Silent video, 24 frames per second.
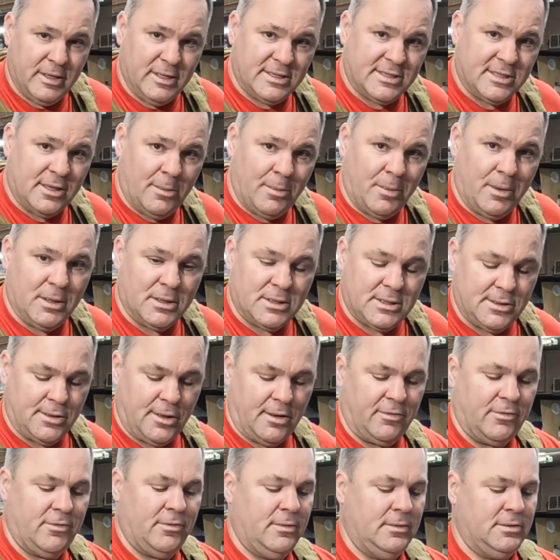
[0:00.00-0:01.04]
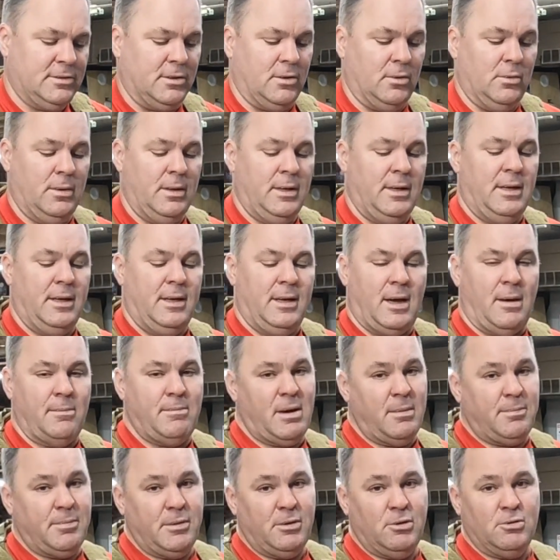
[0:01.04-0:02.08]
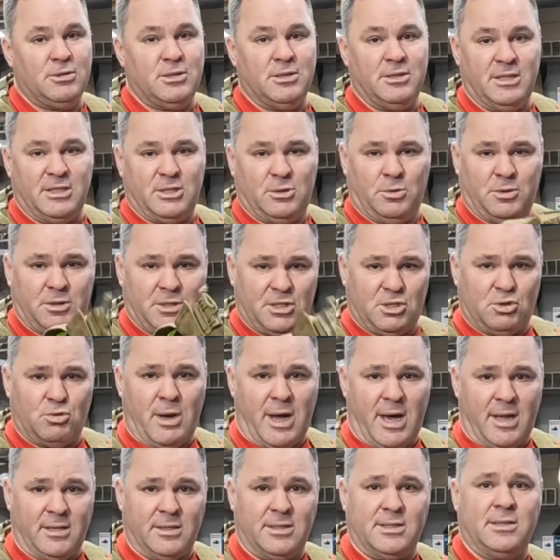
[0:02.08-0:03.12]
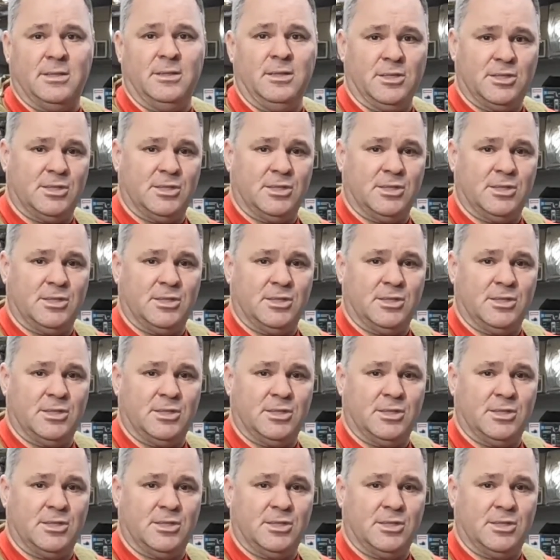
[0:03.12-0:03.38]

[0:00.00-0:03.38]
of some of this stuff. So I might be using this with the Stratus in the